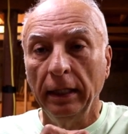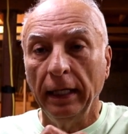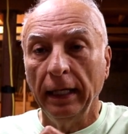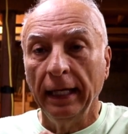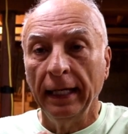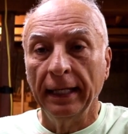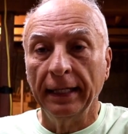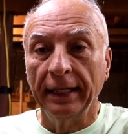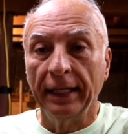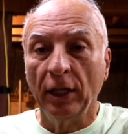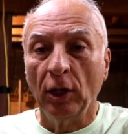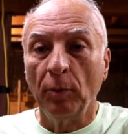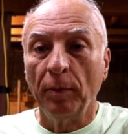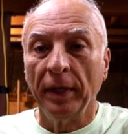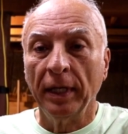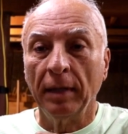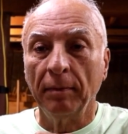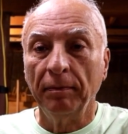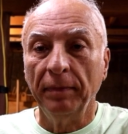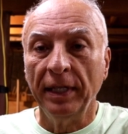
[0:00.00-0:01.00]
and they
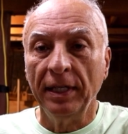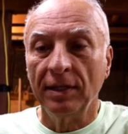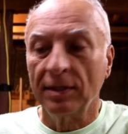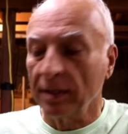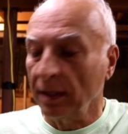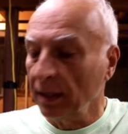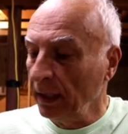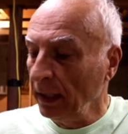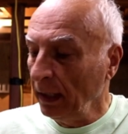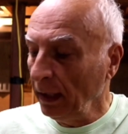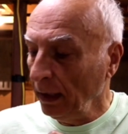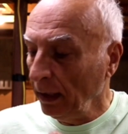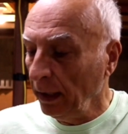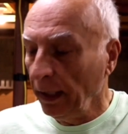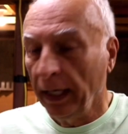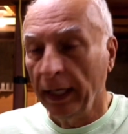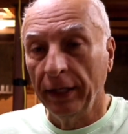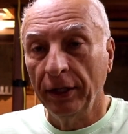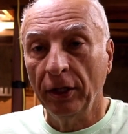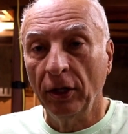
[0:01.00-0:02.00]
open up easily,
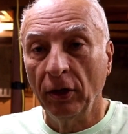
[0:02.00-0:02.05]
and